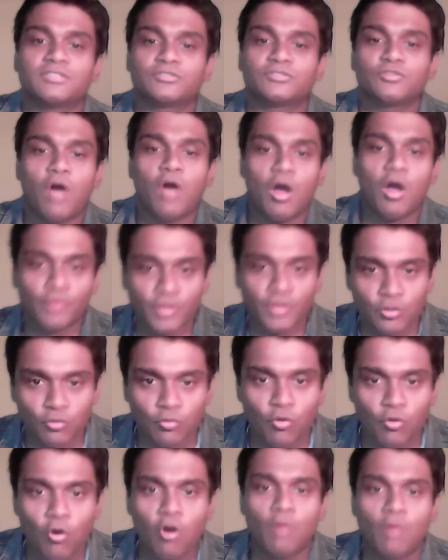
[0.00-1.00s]
So how do you
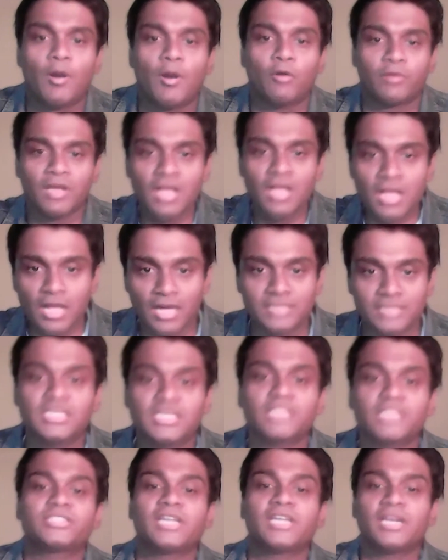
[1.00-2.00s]
go about
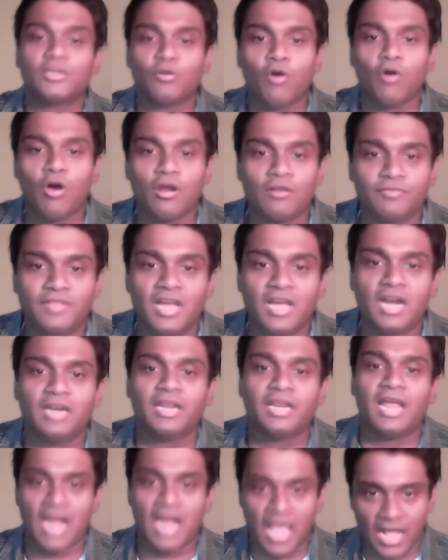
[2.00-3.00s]
adjusting to all of that
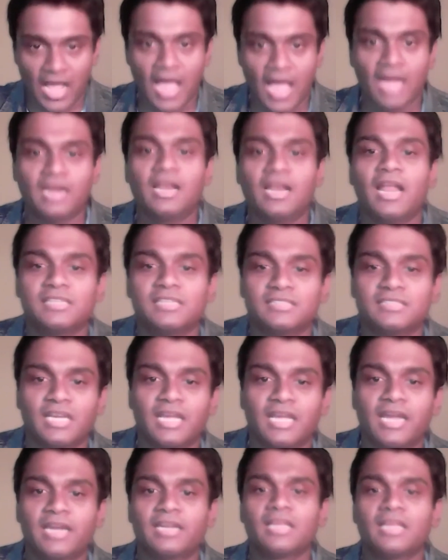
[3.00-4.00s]
and like analyzing
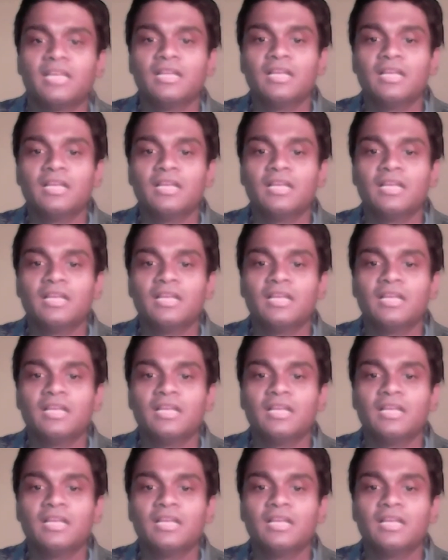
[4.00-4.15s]
it?